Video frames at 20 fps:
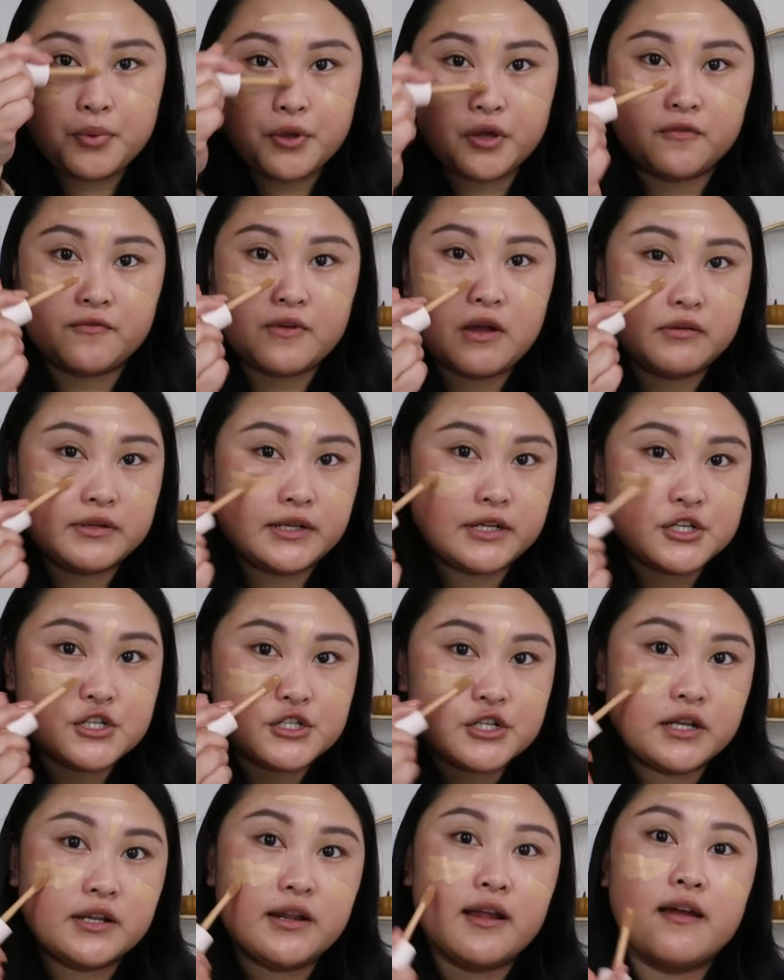put
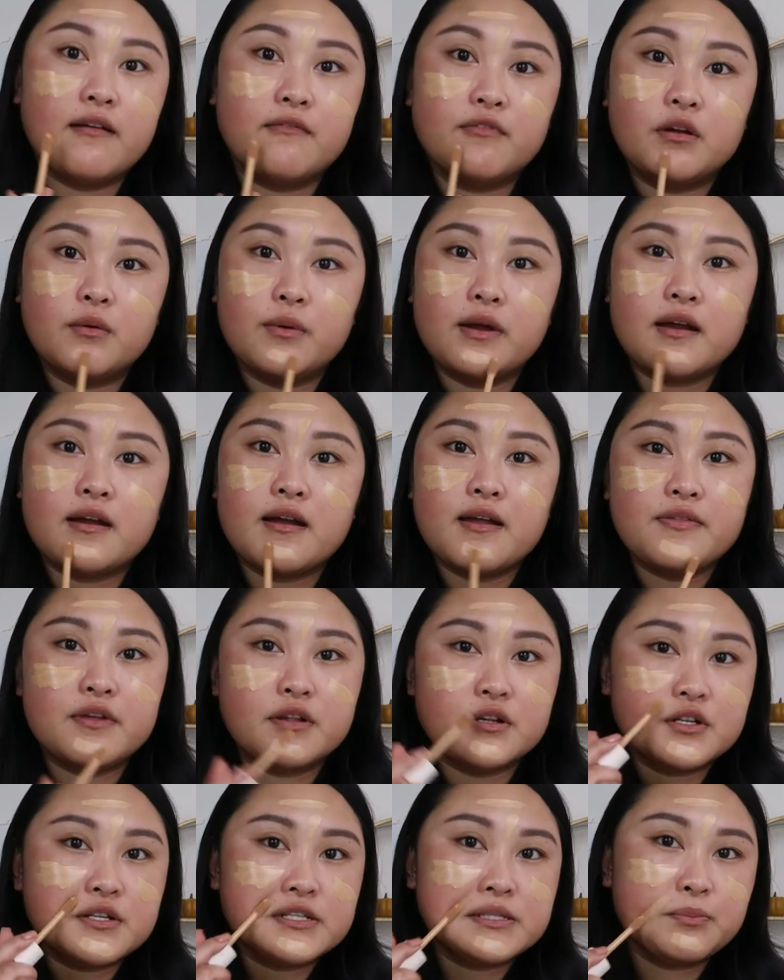foundation everywhere and
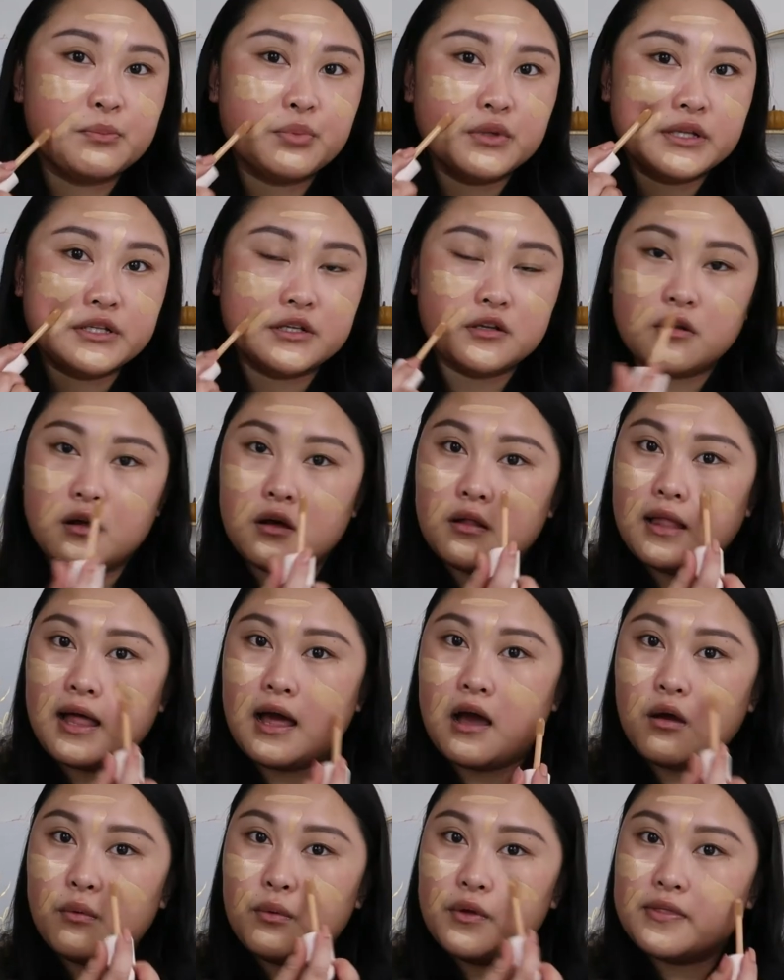then just blend it all
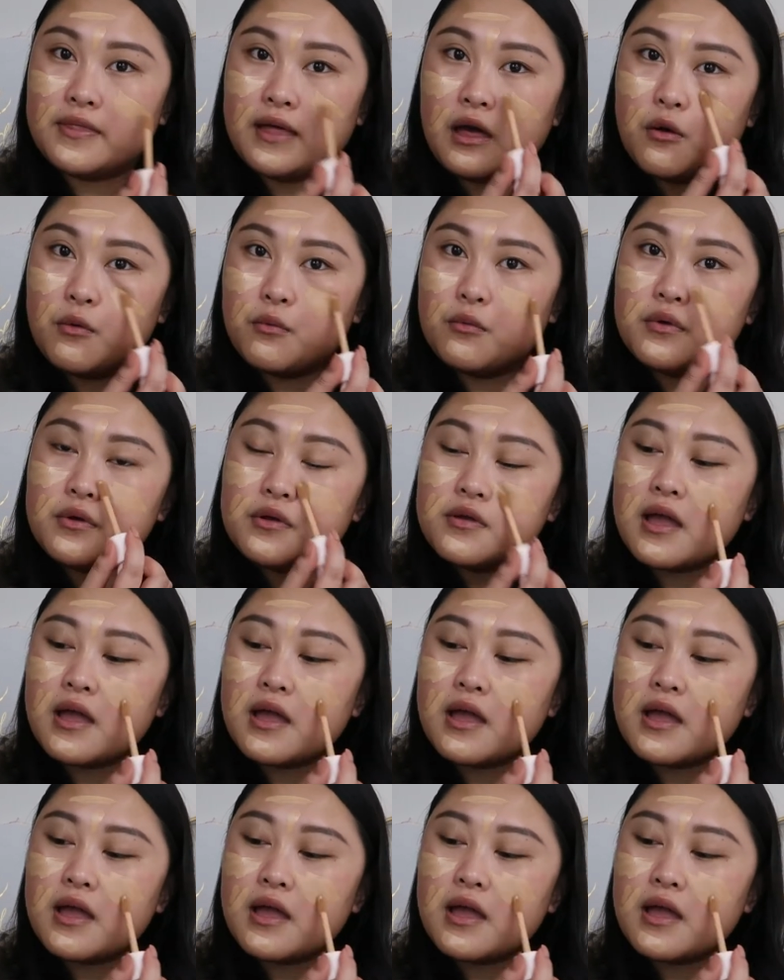out without